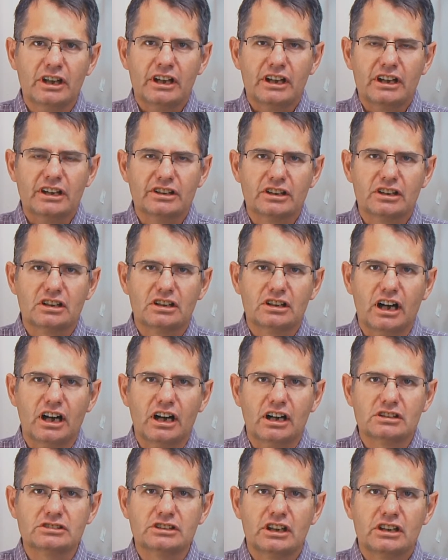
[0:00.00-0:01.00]
in a
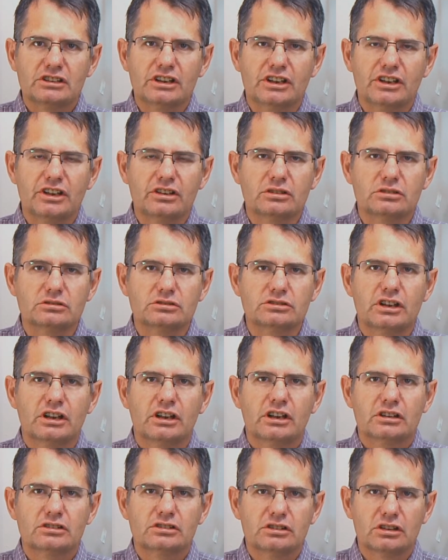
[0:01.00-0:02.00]
God that he could
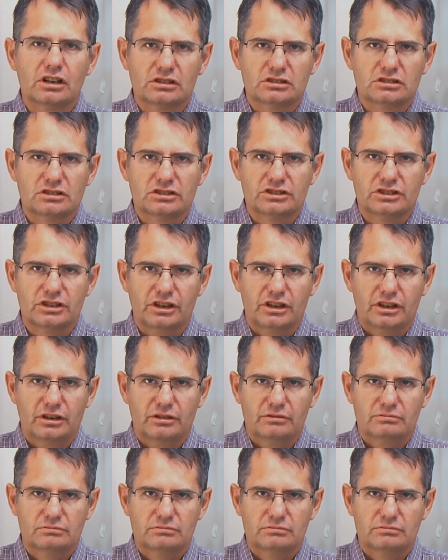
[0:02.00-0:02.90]
not see.